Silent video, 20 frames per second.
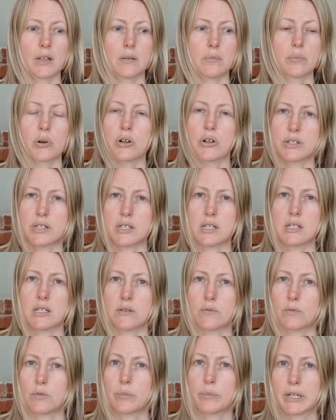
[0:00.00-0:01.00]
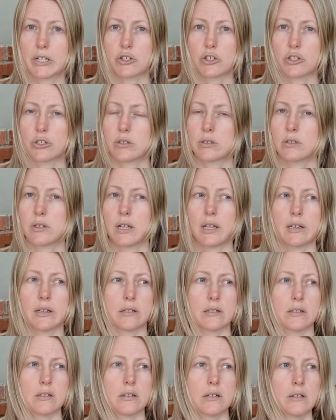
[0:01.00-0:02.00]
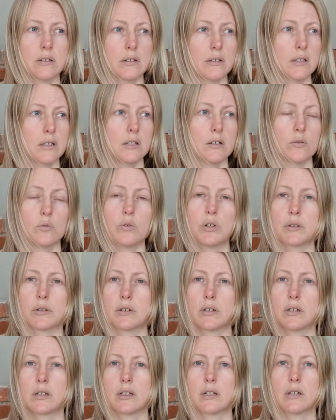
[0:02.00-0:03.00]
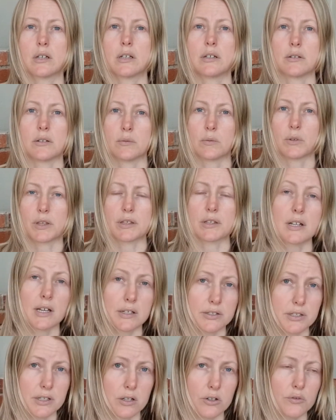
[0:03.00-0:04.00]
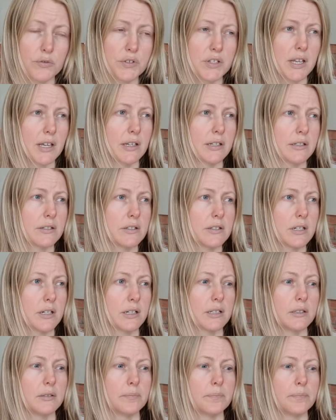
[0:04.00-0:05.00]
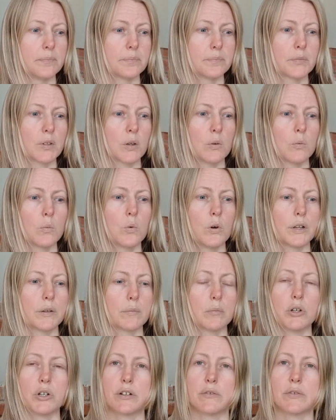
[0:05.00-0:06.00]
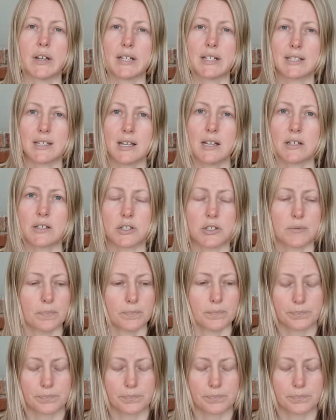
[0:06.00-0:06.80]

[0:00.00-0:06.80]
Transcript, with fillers: process information and what within ourselves and what motivates us.